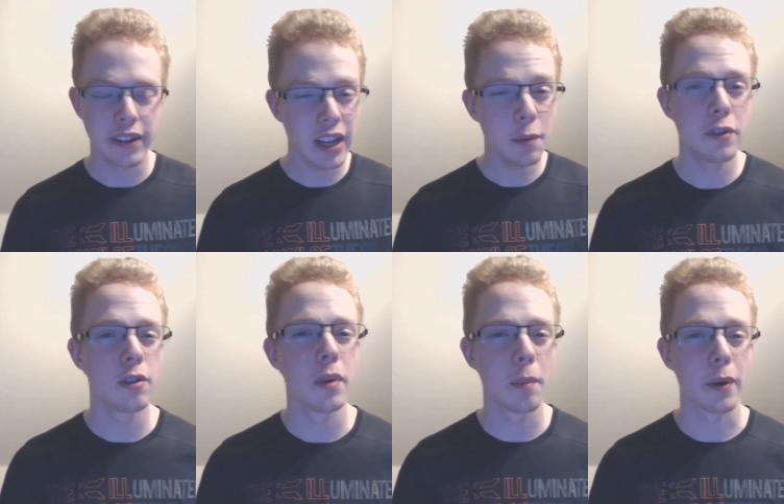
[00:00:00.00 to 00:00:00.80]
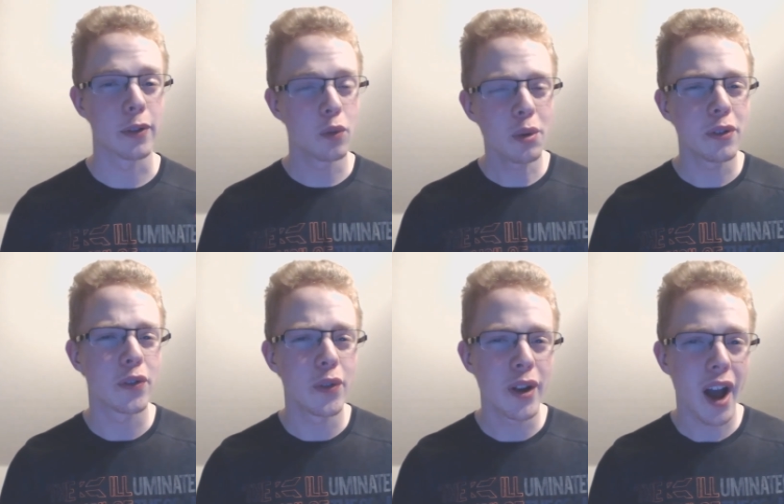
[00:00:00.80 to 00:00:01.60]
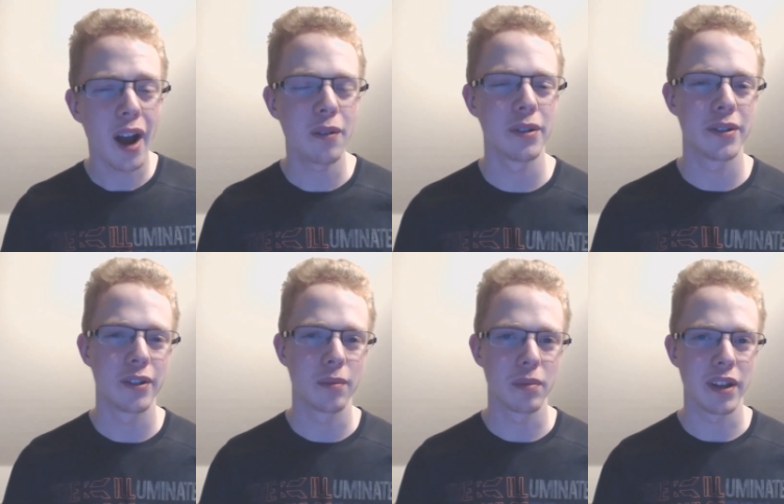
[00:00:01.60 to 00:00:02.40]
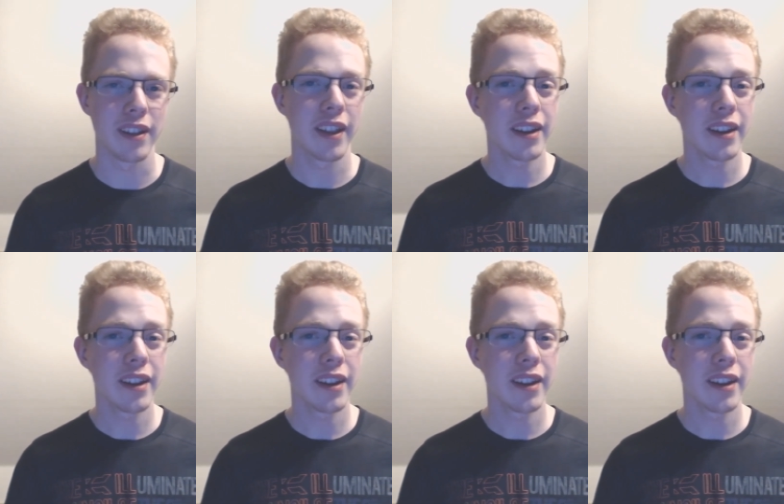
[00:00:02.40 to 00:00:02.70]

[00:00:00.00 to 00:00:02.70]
The game took me about 23 hours to complete.